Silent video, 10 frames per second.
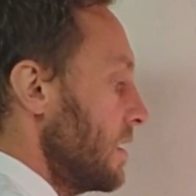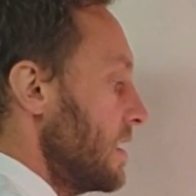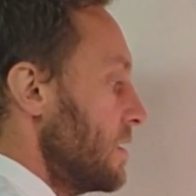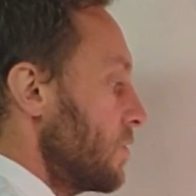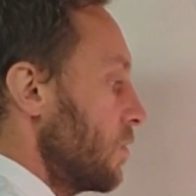
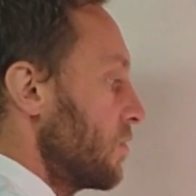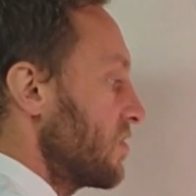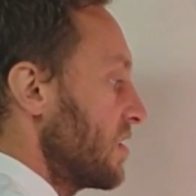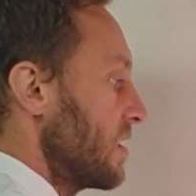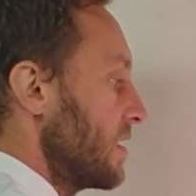equals
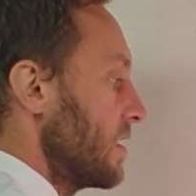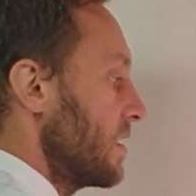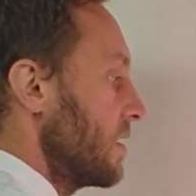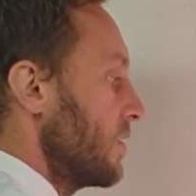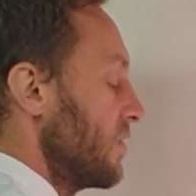
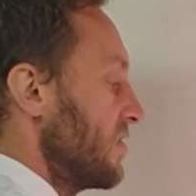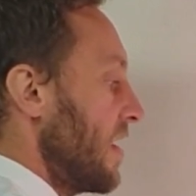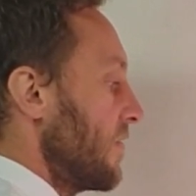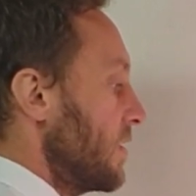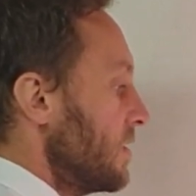
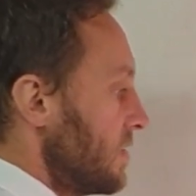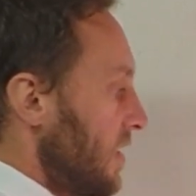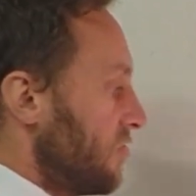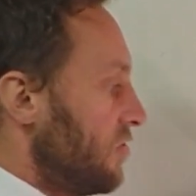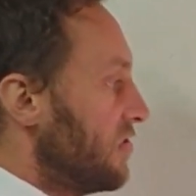7.
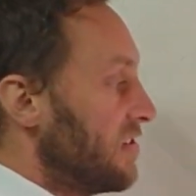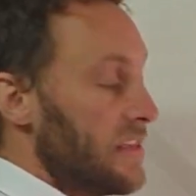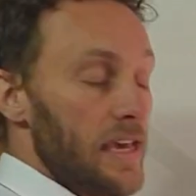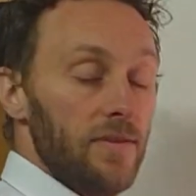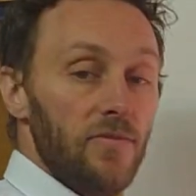That's using
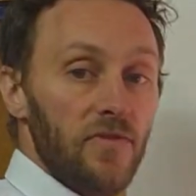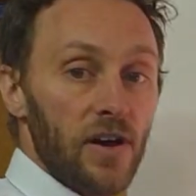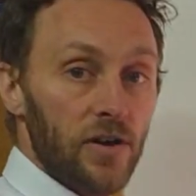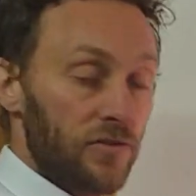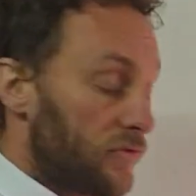the
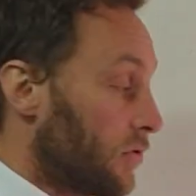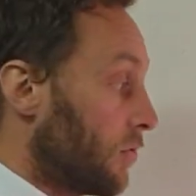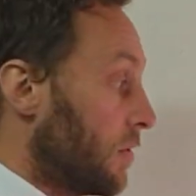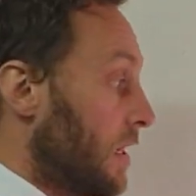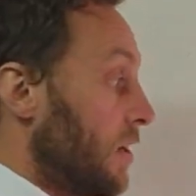inverse rule.